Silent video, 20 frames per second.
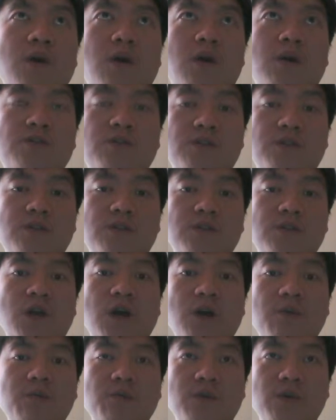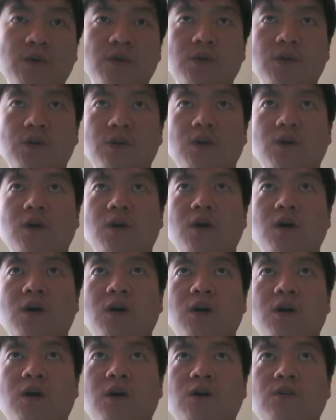interesting topic
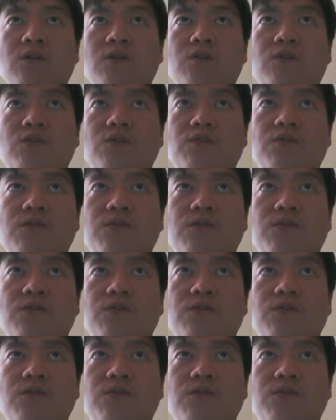to